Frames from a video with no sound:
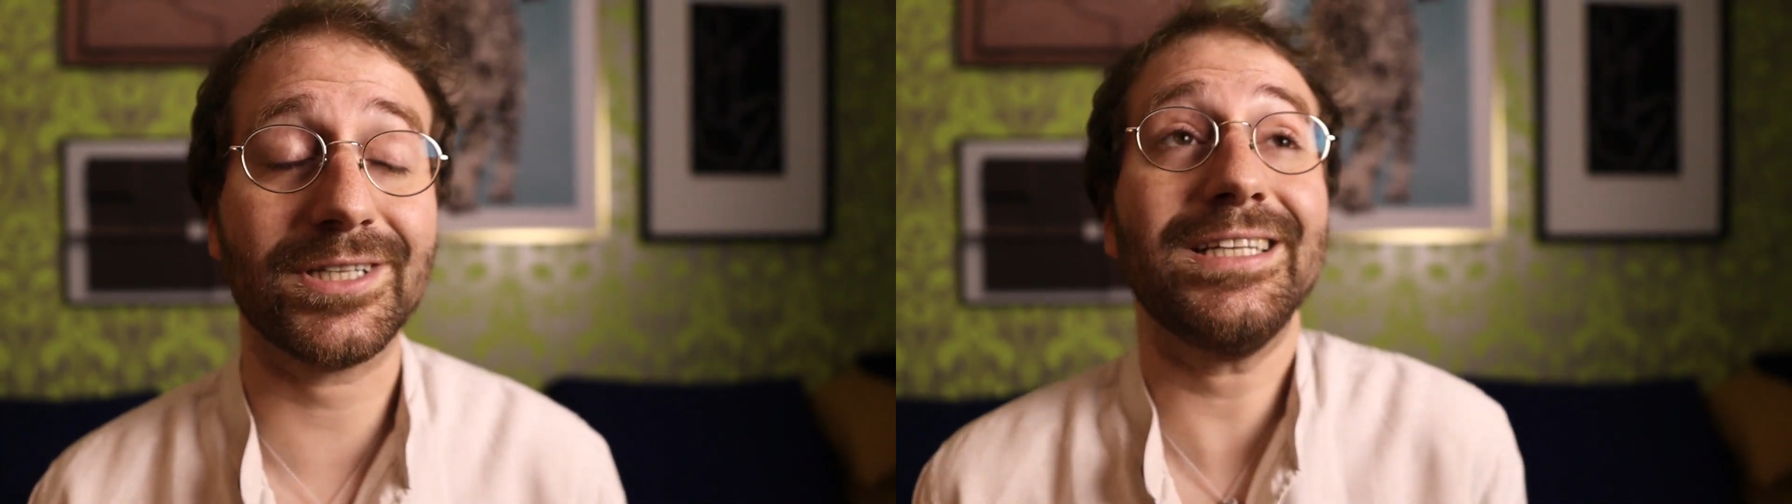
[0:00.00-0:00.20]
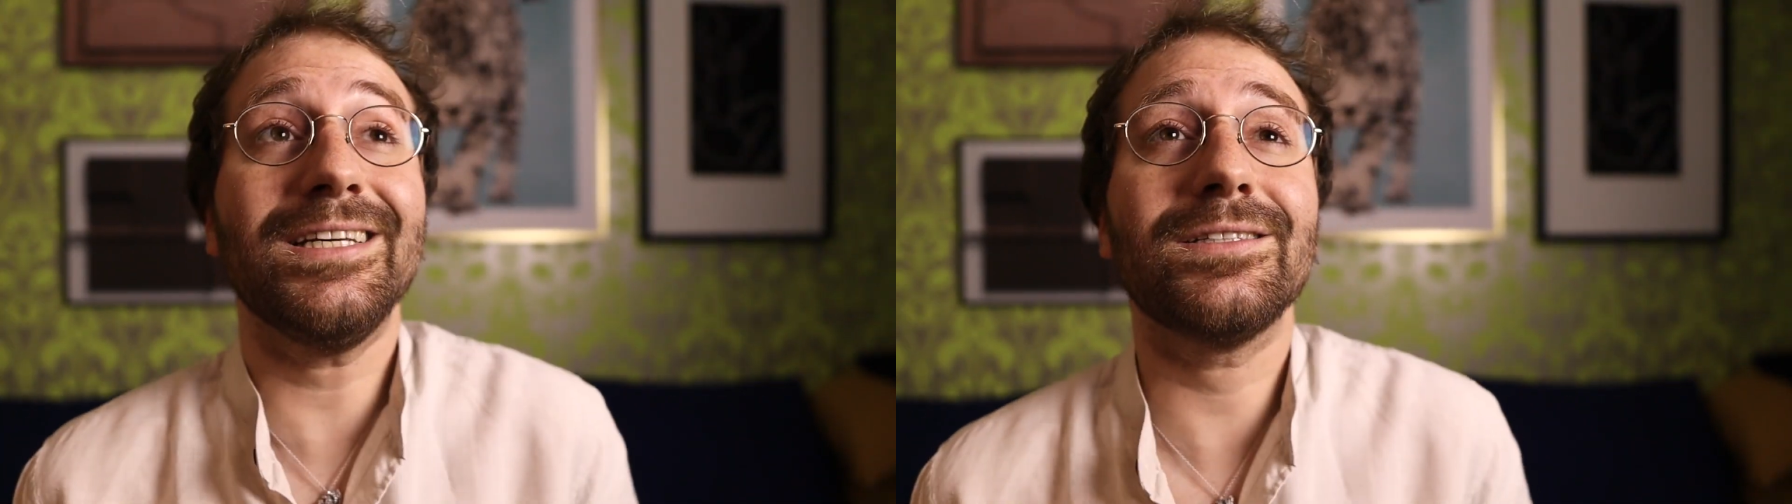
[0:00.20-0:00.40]

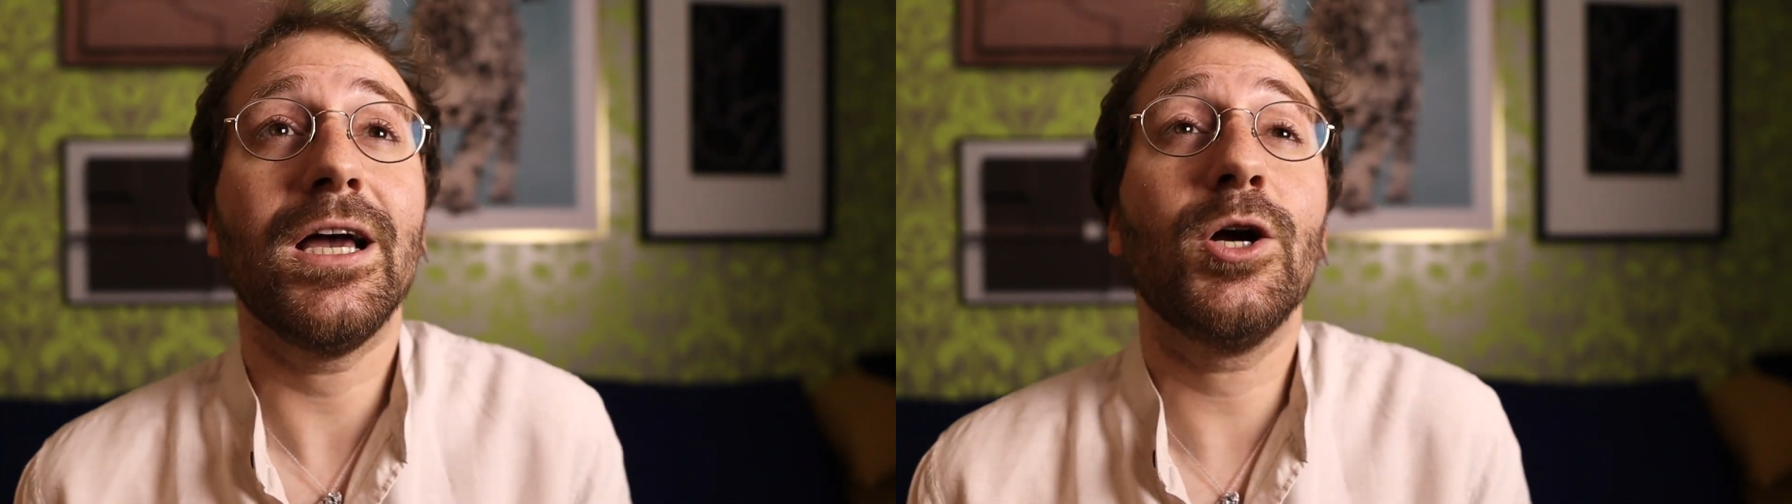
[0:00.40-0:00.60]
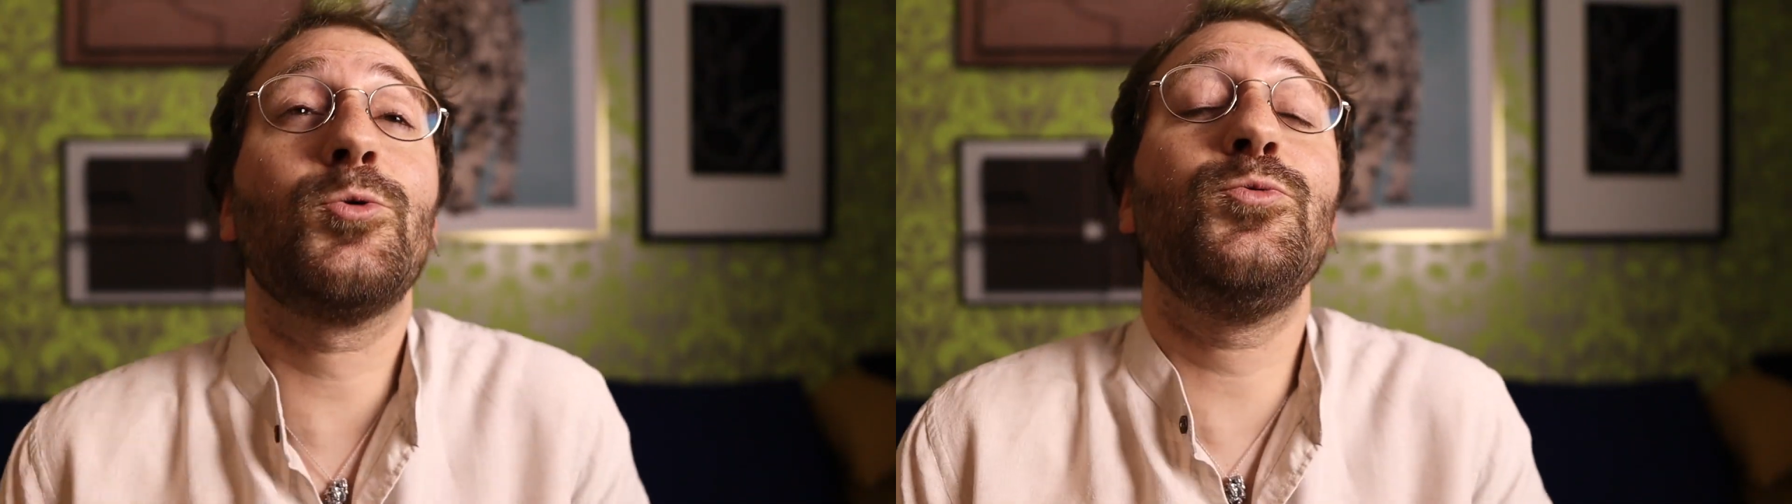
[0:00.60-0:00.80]
It is
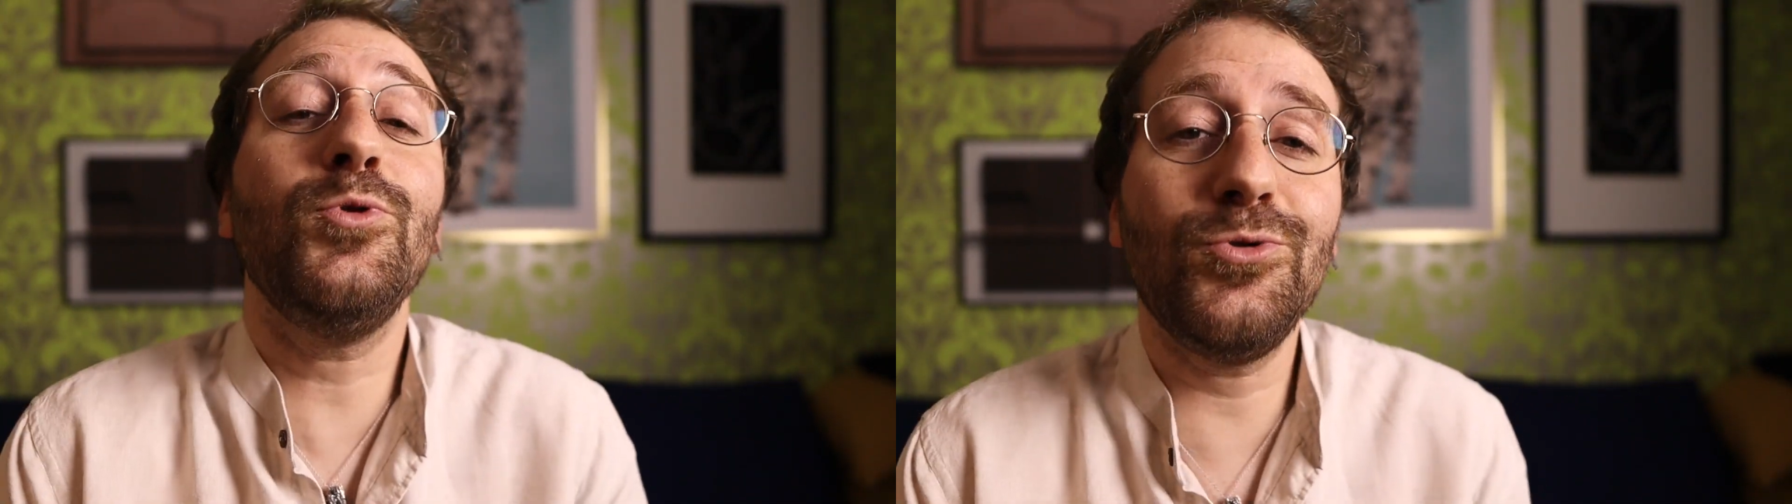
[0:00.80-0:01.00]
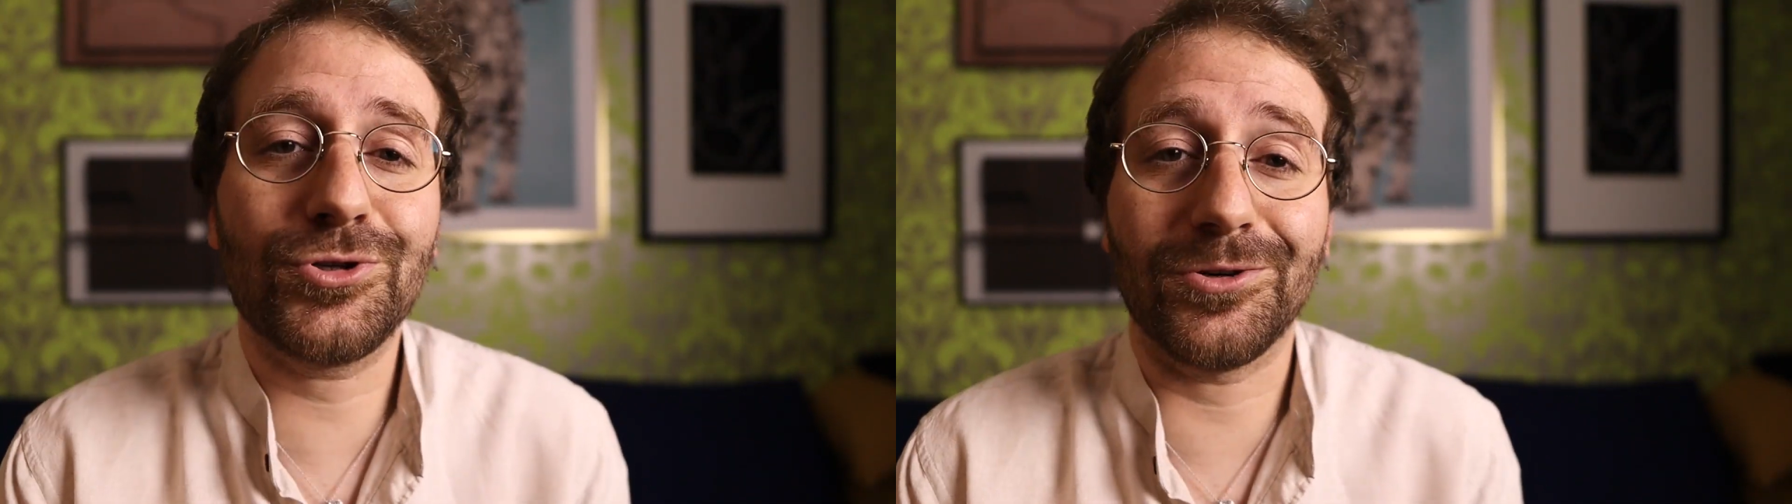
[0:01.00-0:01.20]

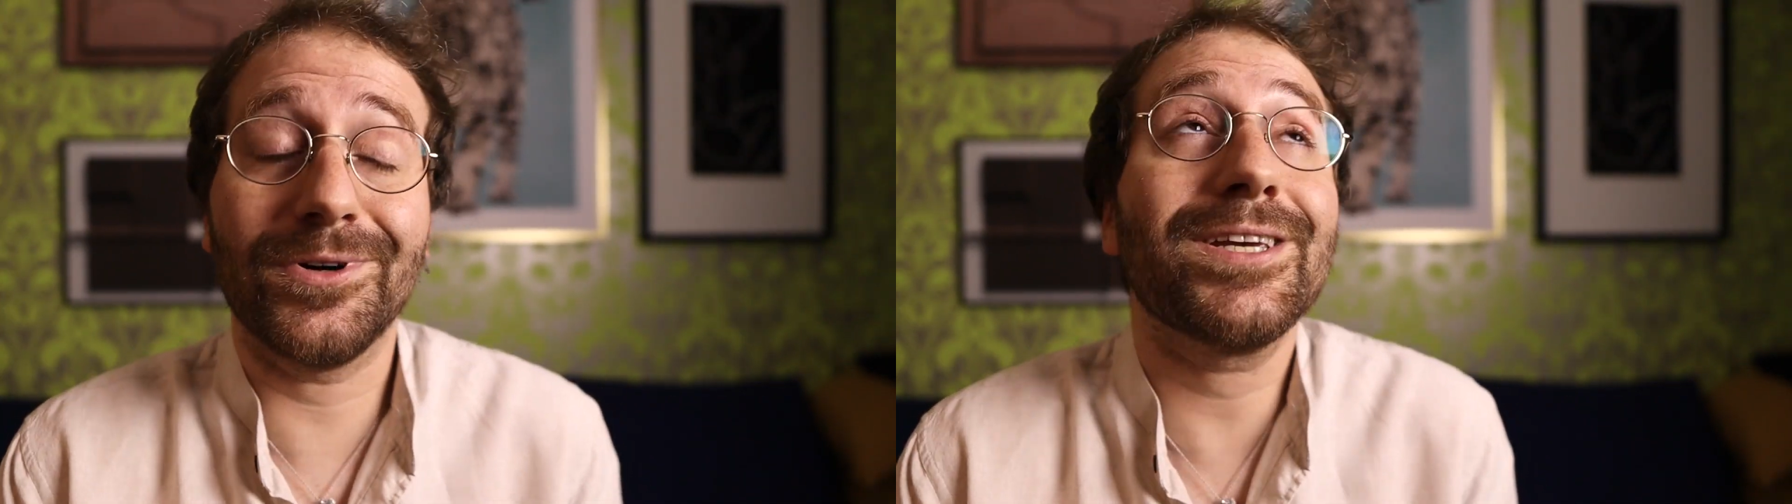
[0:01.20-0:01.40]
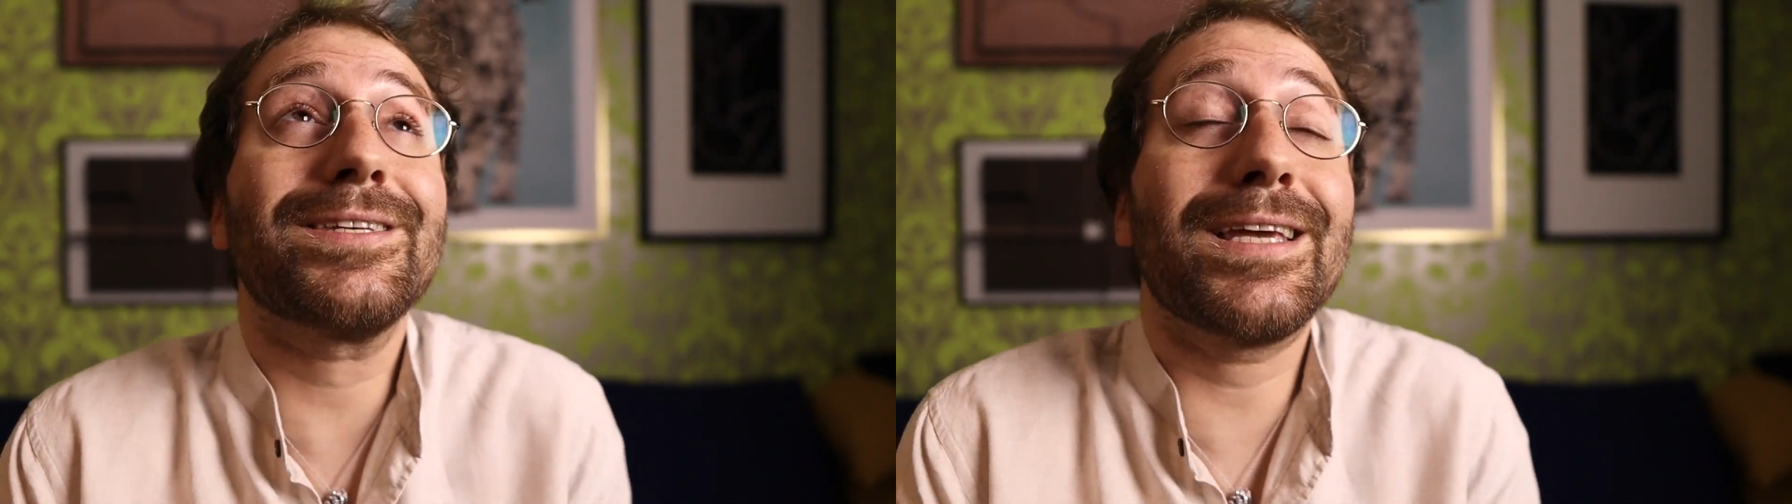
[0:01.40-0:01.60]
crucial,
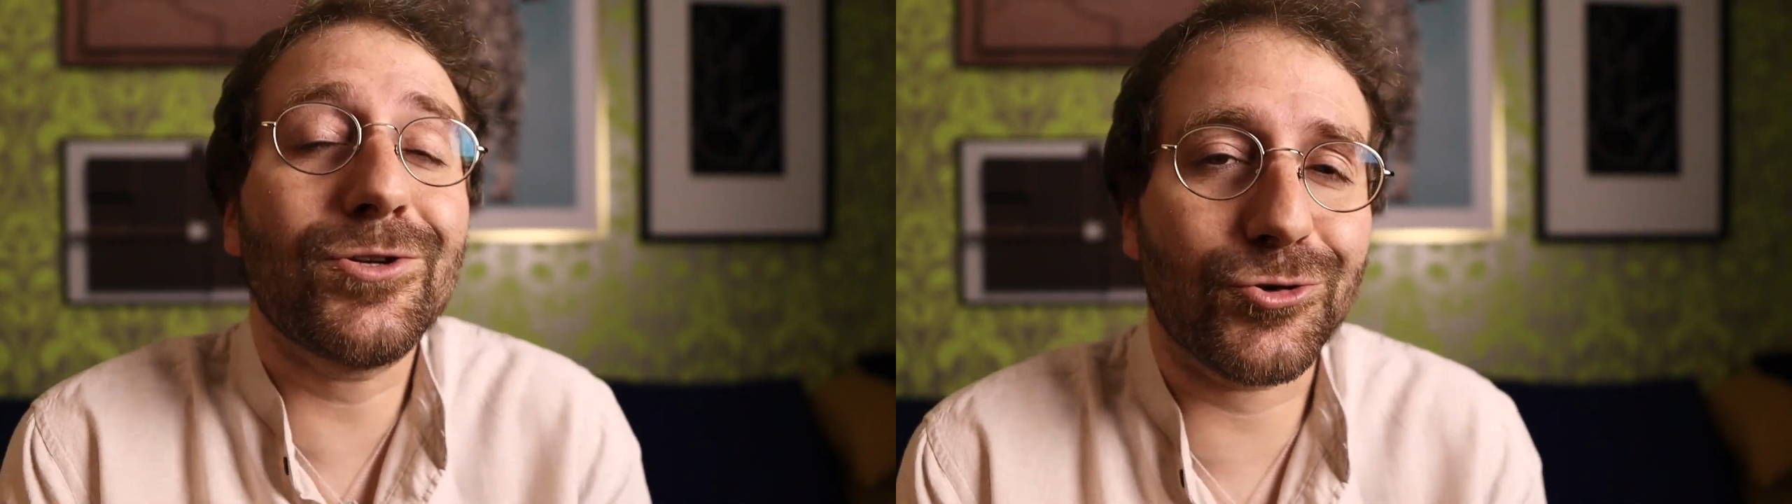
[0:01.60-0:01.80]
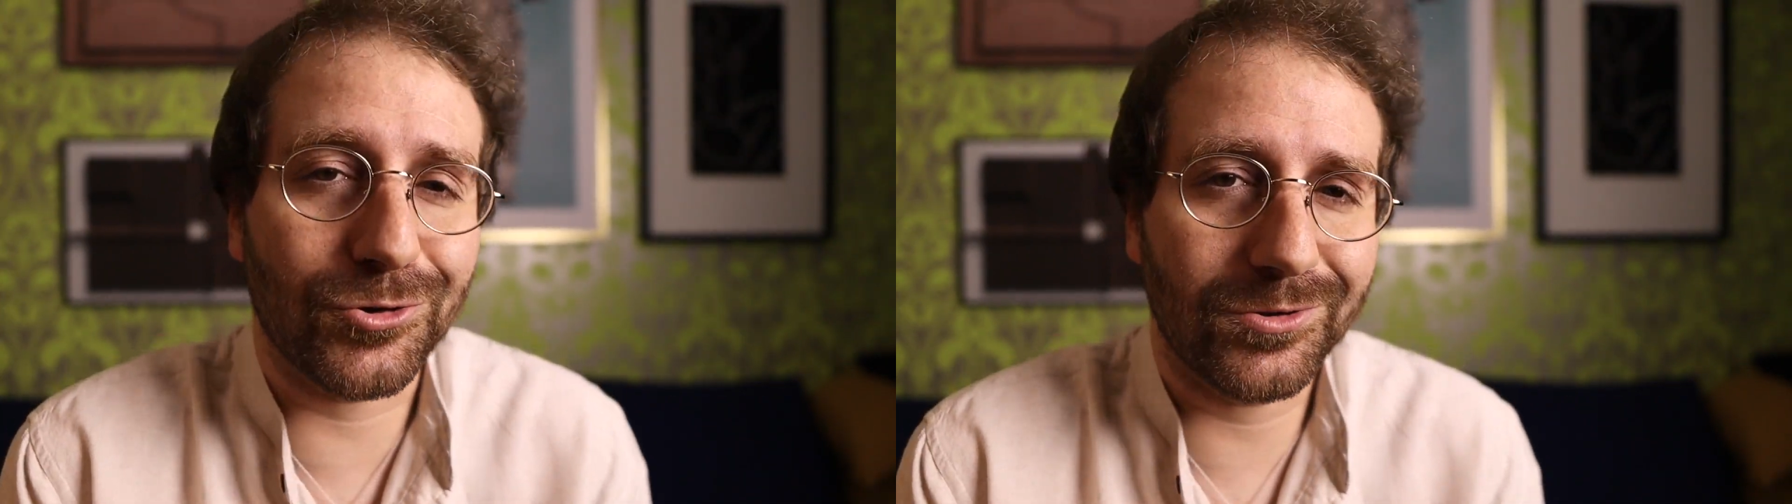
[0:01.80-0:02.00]

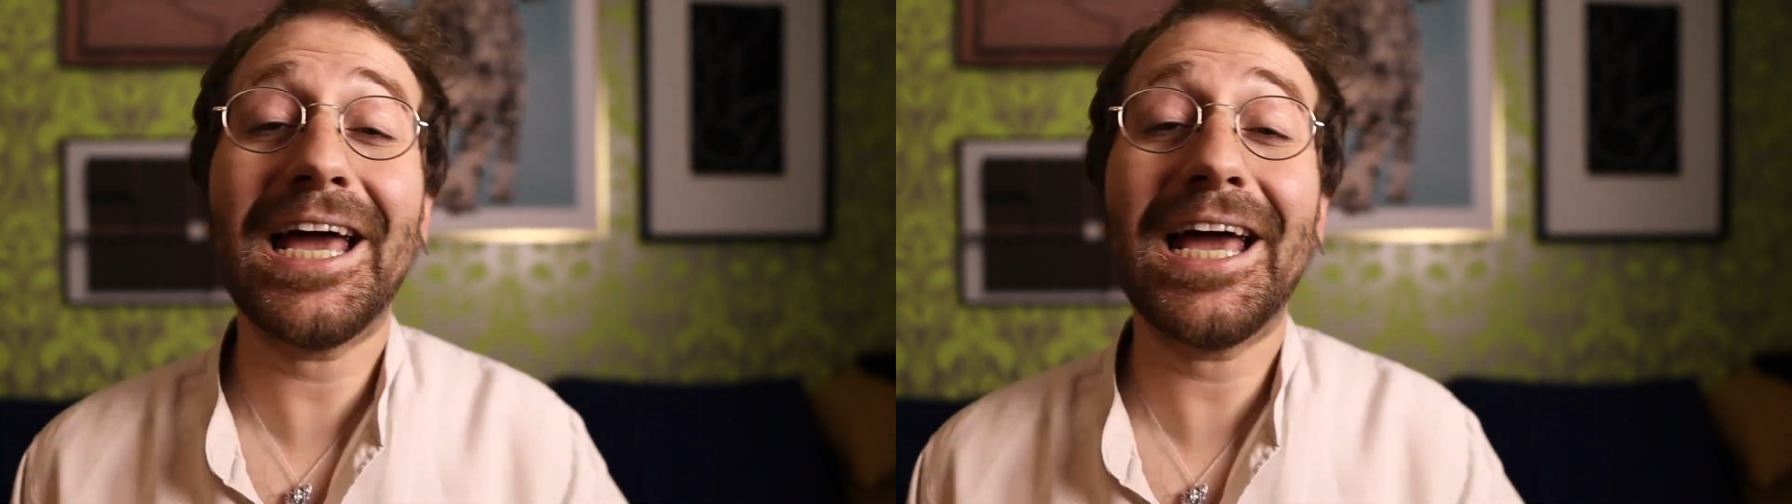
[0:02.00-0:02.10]
essential.